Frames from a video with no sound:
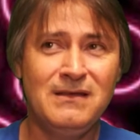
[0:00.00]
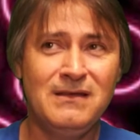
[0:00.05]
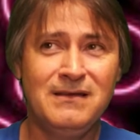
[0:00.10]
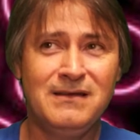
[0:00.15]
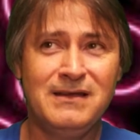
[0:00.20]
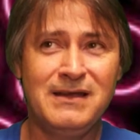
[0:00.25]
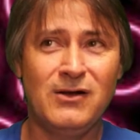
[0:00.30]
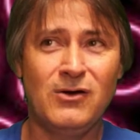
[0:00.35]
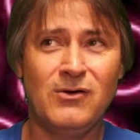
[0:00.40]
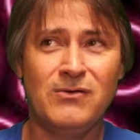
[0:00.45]

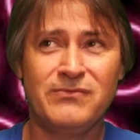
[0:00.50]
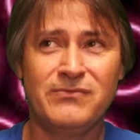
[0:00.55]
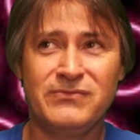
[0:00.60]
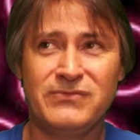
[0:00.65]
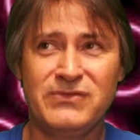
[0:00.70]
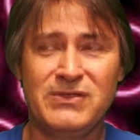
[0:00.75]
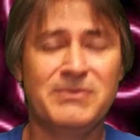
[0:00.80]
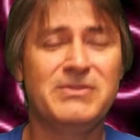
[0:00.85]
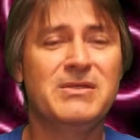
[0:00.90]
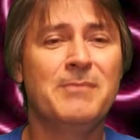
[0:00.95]

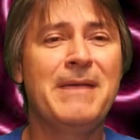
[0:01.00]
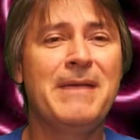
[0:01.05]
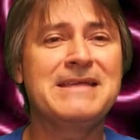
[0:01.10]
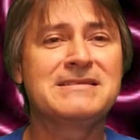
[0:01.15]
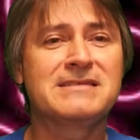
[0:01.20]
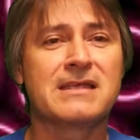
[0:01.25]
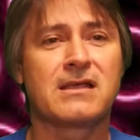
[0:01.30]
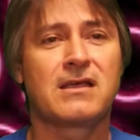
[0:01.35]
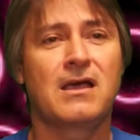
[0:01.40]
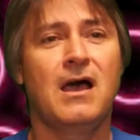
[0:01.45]
the
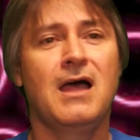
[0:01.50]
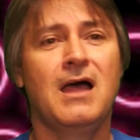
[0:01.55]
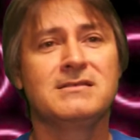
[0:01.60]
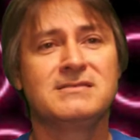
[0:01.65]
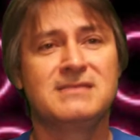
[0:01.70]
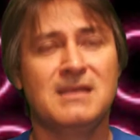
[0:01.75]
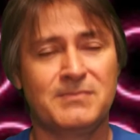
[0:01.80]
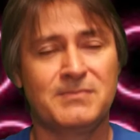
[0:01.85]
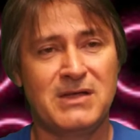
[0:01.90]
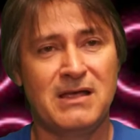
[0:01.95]
basic
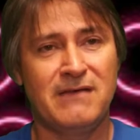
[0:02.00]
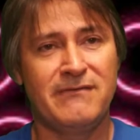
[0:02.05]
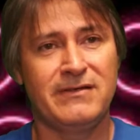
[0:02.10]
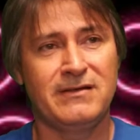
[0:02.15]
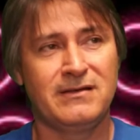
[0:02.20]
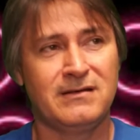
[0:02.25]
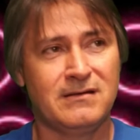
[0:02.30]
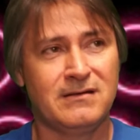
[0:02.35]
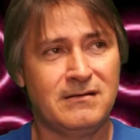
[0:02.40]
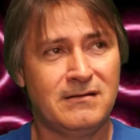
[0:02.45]
concept of
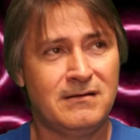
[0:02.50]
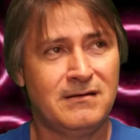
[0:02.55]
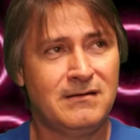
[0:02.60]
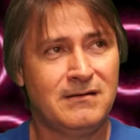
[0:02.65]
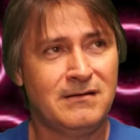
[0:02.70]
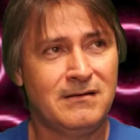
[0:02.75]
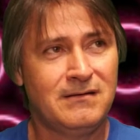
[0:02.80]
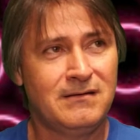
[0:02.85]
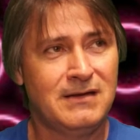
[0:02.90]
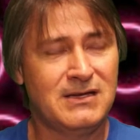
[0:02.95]
it
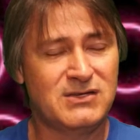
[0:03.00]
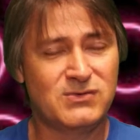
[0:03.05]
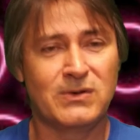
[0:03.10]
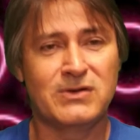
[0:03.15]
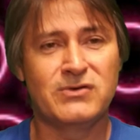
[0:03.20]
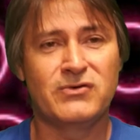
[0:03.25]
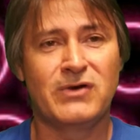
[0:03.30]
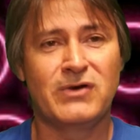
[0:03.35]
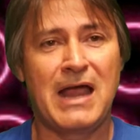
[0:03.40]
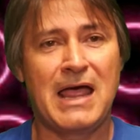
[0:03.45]
is
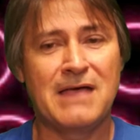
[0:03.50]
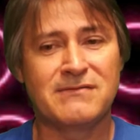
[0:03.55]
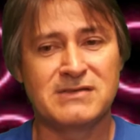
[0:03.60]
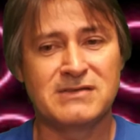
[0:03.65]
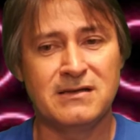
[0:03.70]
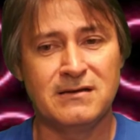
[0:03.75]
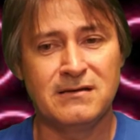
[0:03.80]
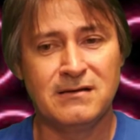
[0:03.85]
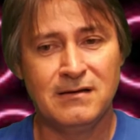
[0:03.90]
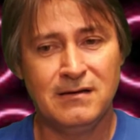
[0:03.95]
what drives
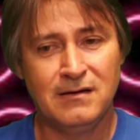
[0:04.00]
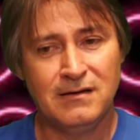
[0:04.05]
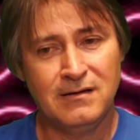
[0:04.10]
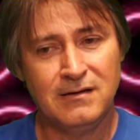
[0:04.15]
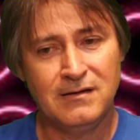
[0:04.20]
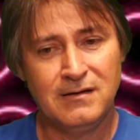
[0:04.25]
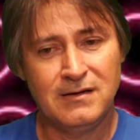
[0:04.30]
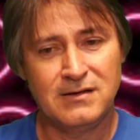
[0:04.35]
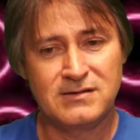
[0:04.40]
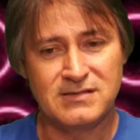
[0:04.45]
it.
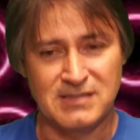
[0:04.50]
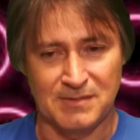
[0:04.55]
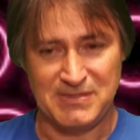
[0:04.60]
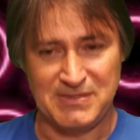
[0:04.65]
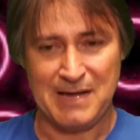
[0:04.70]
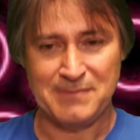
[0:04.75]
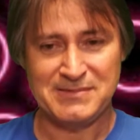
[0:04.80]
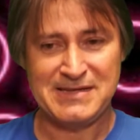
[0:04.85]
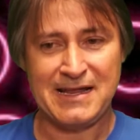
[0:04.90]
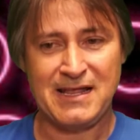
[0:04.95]

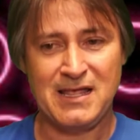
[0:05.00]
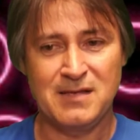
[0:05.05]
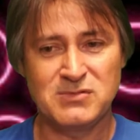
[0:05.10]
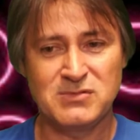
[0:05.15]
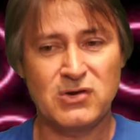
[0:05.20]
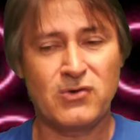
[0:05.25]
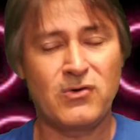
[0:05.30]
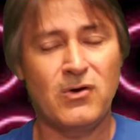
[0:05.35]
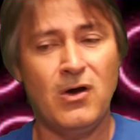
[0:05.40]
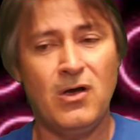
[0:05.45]
Sometimes that comes
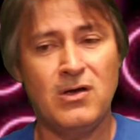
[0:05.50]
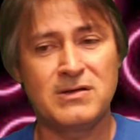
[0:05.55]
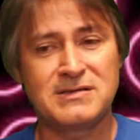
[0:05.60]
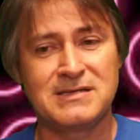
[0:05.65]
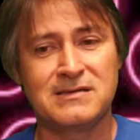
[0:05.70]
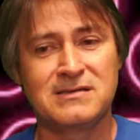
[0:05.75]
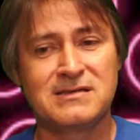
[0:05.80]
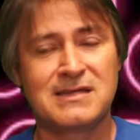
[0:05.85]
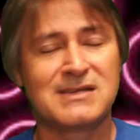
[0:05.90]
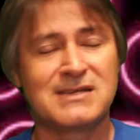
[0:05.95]
across
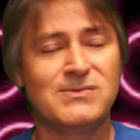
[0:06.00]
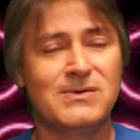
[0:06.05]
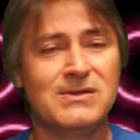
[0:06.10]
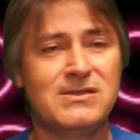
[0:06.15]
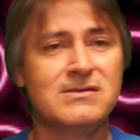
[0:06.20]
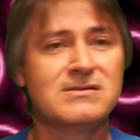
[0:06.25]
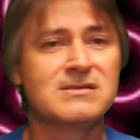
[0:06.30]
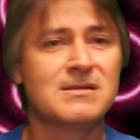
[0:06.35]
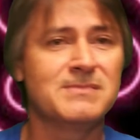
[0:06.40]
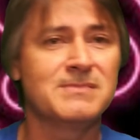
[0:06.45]
and sticks with
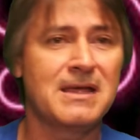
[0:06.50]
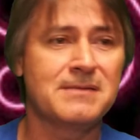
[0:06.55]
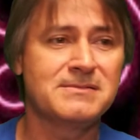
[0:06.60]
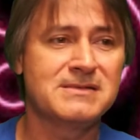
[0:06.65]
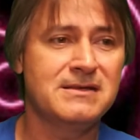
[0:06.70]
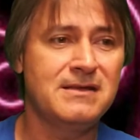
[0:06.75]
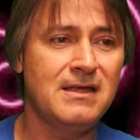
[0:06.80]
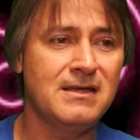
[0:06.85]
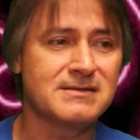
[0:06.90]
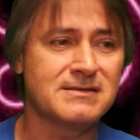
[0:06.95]
you. Sometimes
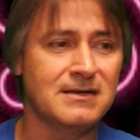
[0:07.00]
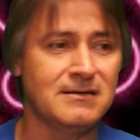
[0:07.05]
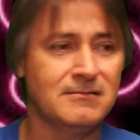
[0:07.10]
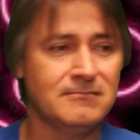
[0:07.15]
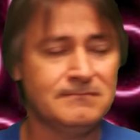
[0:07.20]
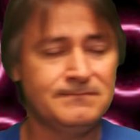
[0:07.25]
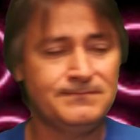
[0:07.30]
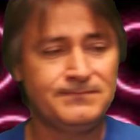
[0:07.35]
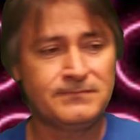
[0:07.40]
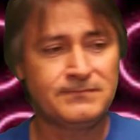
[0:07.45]
it doesn't.
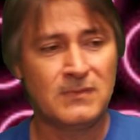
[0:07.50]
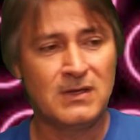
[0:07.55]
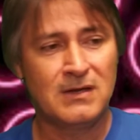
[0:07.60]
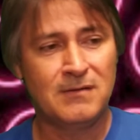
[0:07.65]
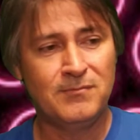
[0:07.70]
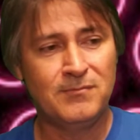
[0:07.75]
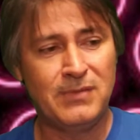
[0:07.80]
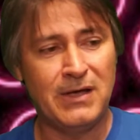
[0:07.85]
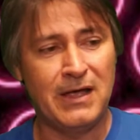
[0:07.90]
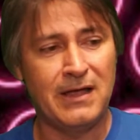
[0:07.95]

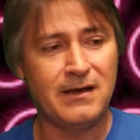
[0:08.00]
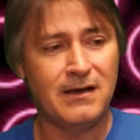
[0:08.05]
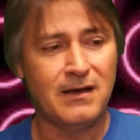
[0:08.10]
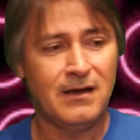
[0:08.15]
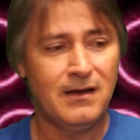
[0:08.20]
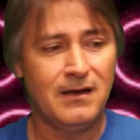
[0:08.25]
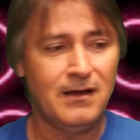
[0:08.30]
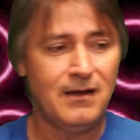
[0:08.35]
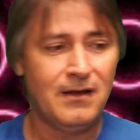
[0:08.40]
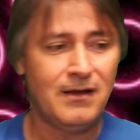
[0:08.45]
But
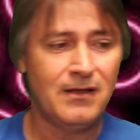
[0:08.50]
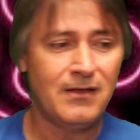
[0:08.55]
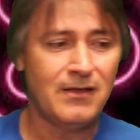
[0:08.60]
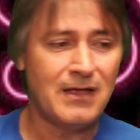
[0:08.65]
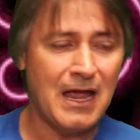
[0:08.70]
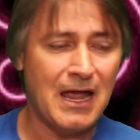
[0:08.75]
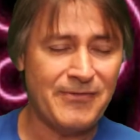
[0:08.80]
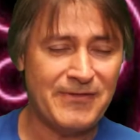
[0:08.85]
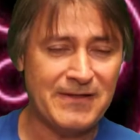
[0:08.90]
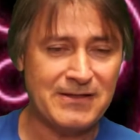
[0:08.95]

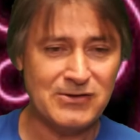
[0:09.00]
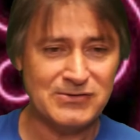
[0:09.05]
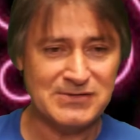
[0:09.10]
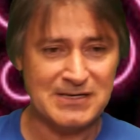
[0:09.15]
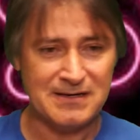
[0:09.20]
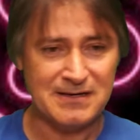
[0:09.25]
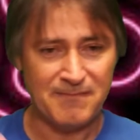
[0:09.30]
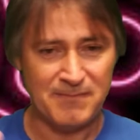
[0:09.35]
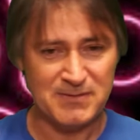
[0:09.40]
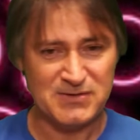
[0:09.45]
I think there's a
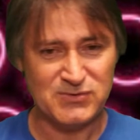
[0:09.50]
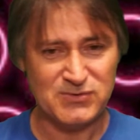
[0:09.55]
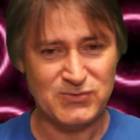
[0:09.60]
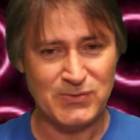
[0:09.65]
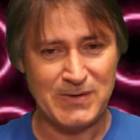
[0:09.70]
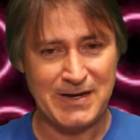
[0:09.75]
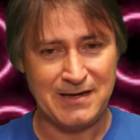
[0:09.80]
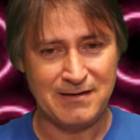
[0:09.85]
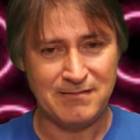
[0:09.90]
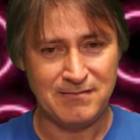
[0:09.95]
difference
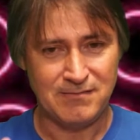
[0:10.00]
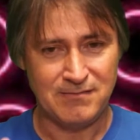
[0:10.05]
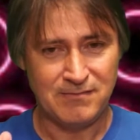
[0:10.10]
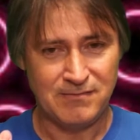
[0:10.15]
between